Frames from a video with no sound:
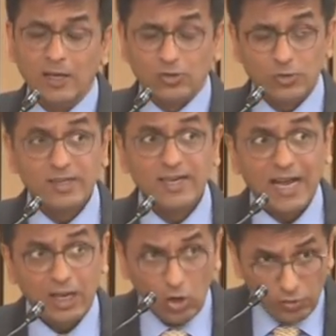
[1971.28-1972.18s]
So, the
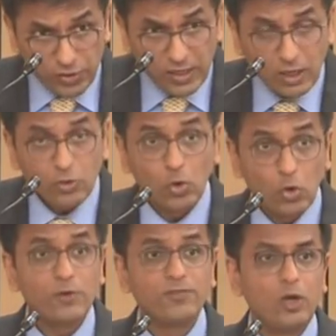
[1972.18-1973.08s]
dialogical
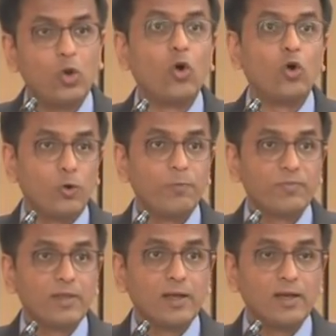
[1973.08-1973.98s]
role of the law
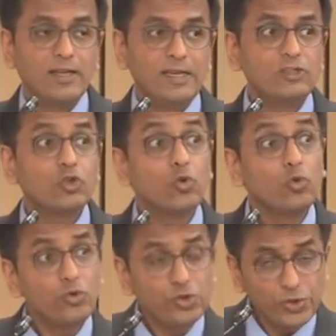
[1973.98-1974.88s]
is
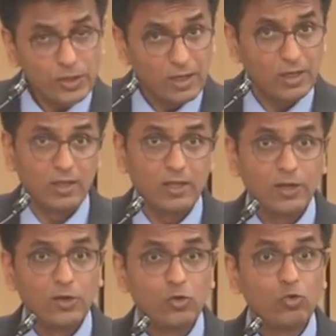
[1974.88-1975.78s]
crucial
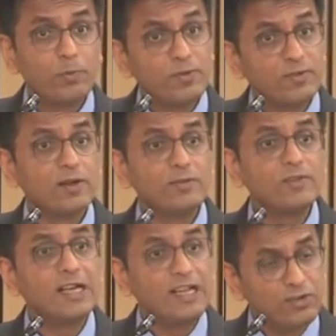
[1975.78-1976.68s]
to
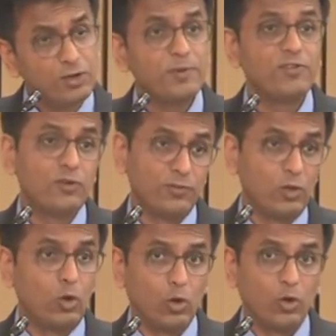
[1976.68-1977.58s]
preserve the legitimacy of
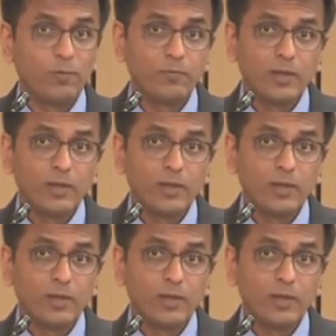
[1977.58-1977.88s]
the law.